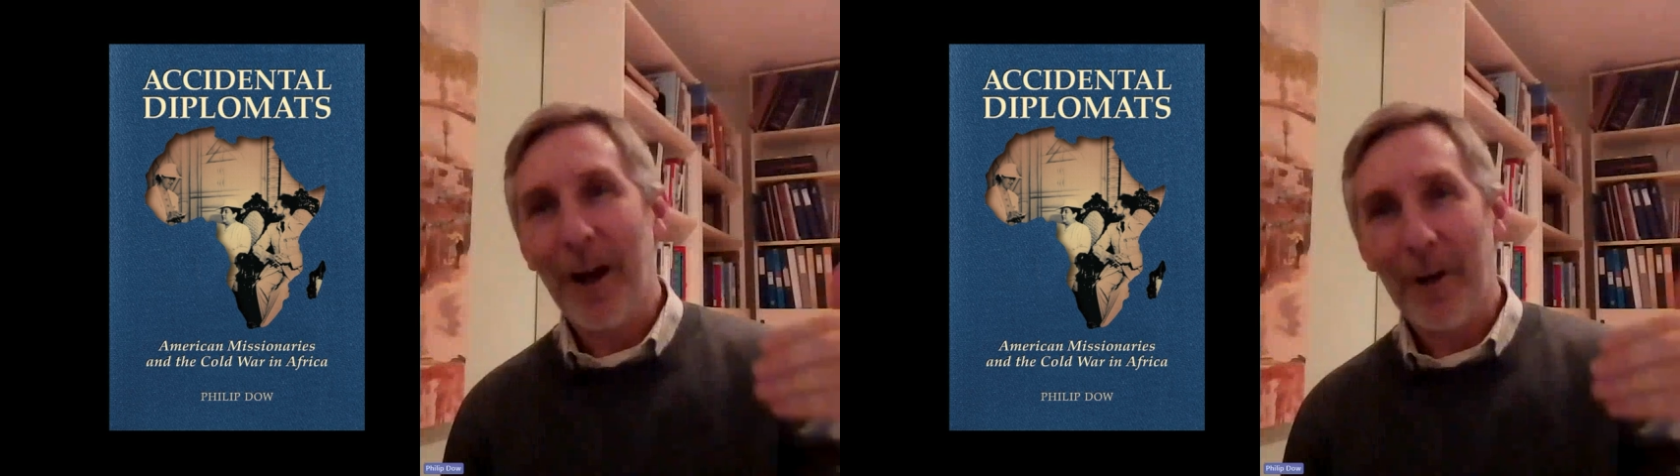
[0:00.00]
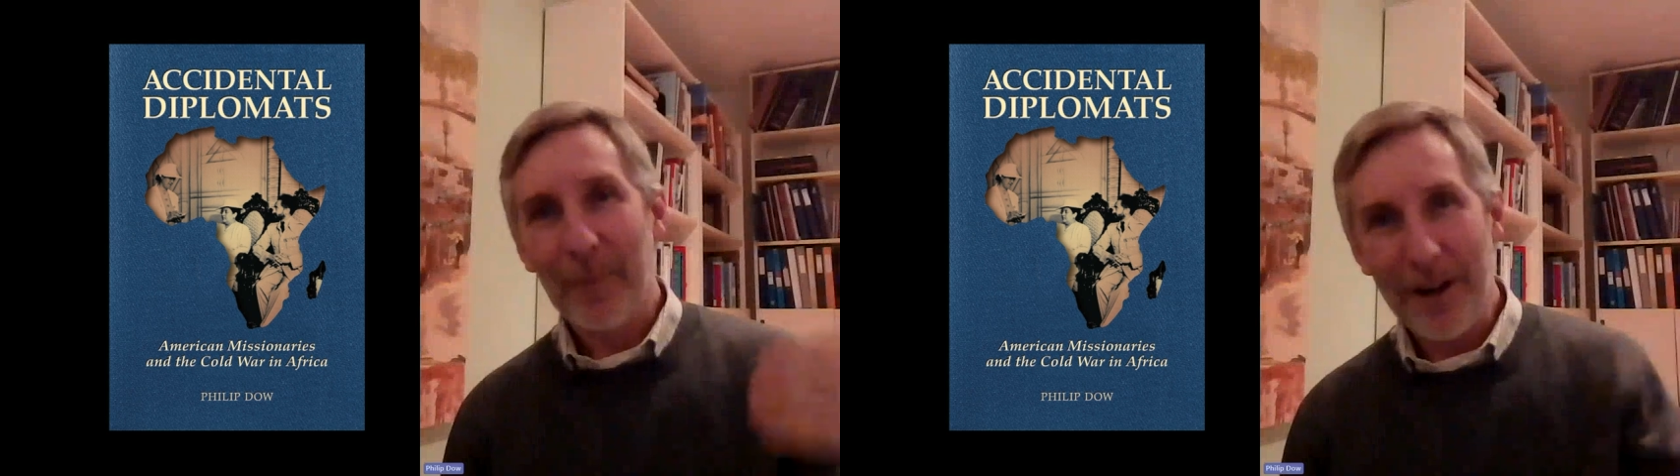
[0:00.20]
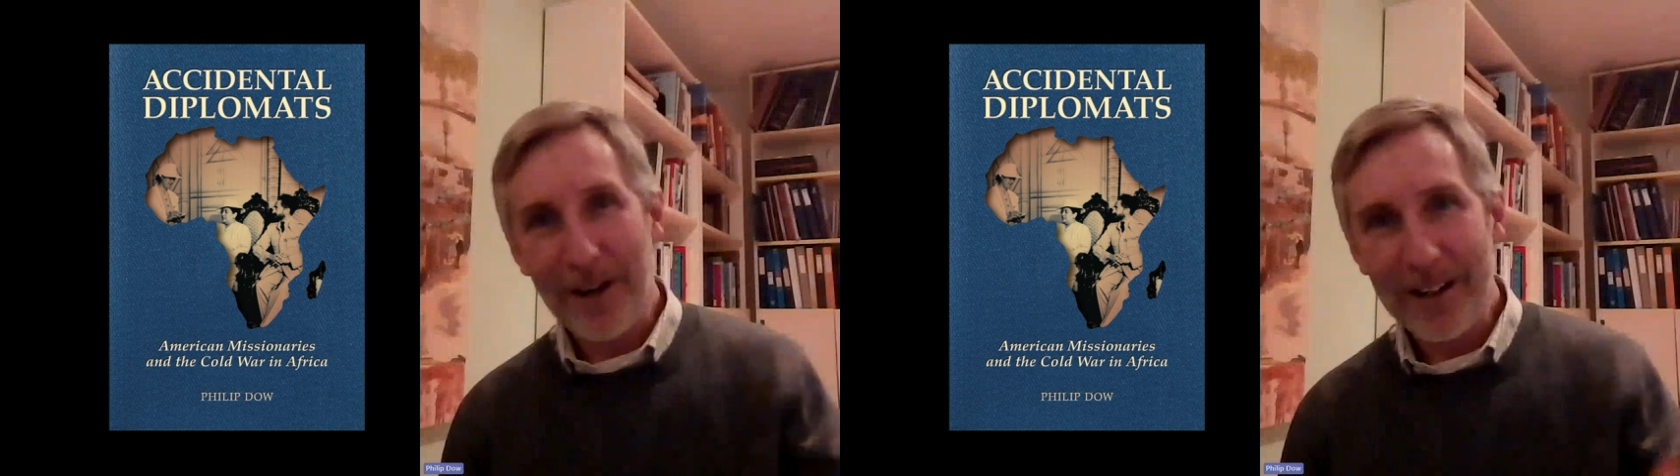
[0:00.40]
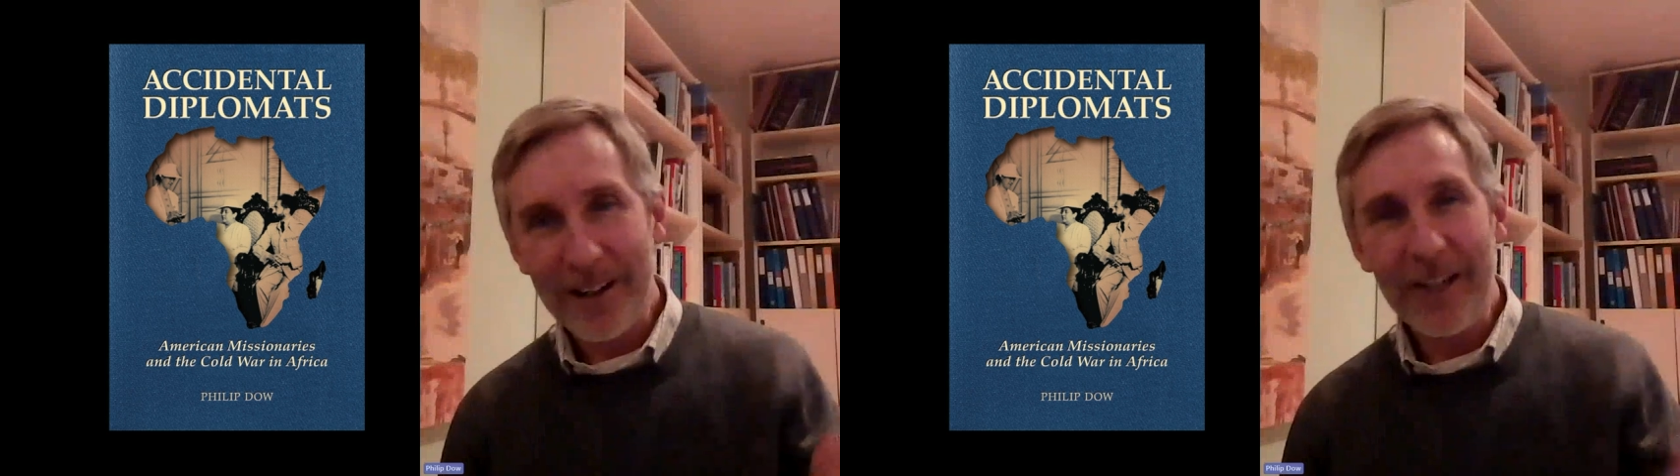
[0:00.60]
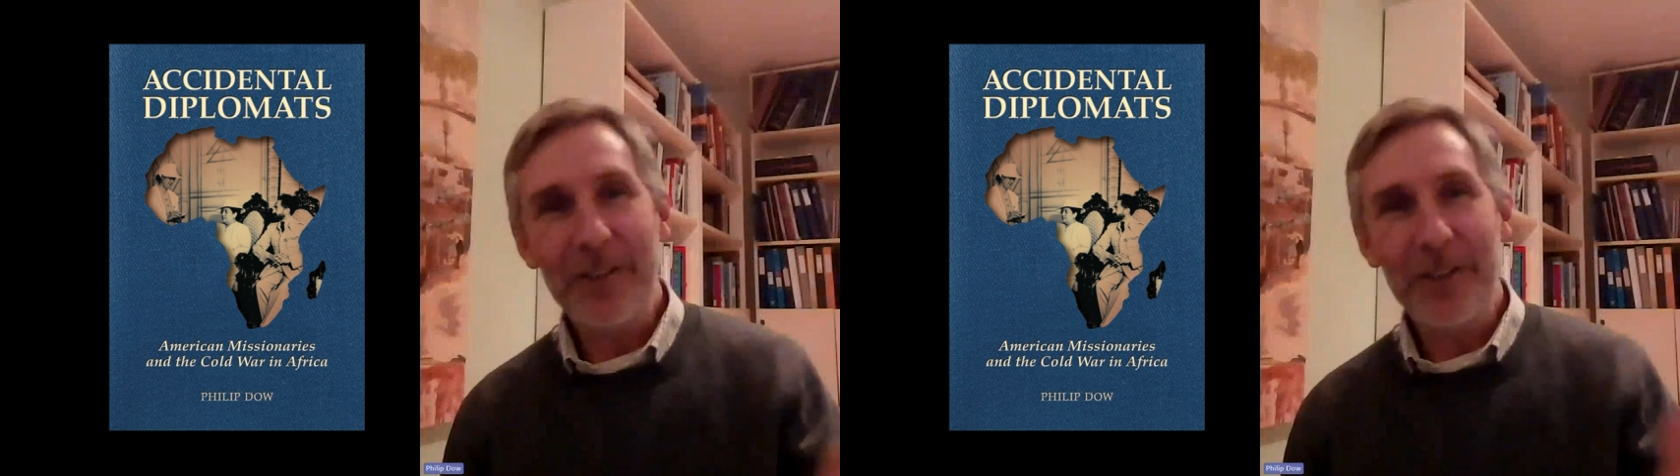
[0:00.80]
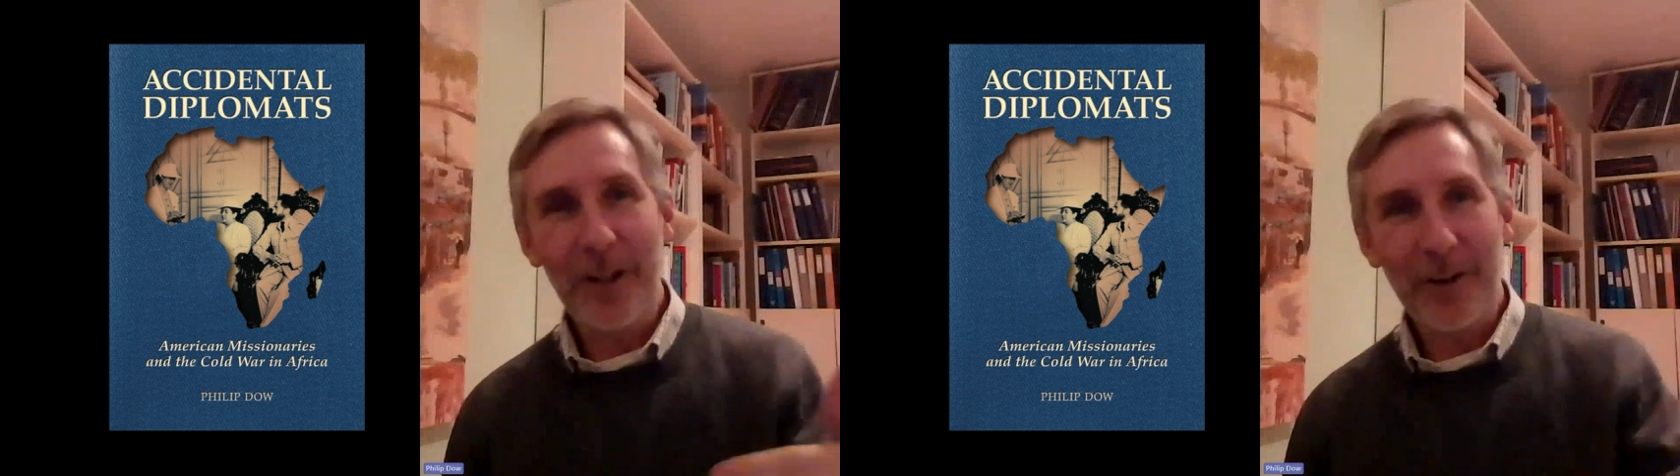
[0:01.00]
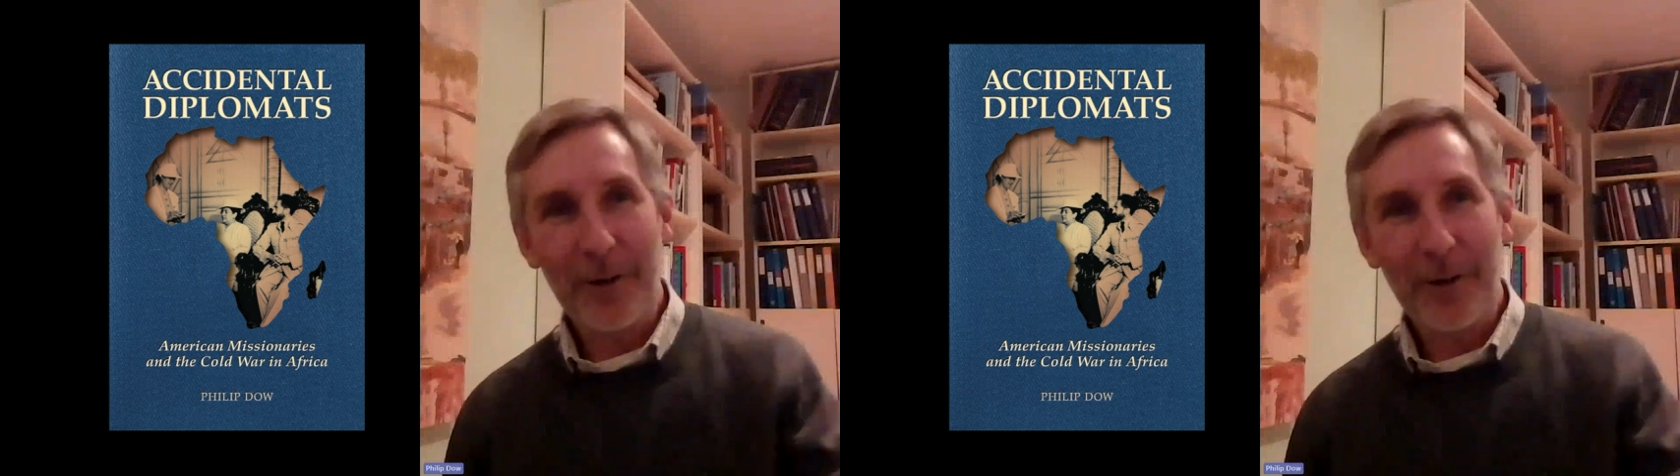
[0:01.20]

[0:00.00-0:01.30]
American evangelical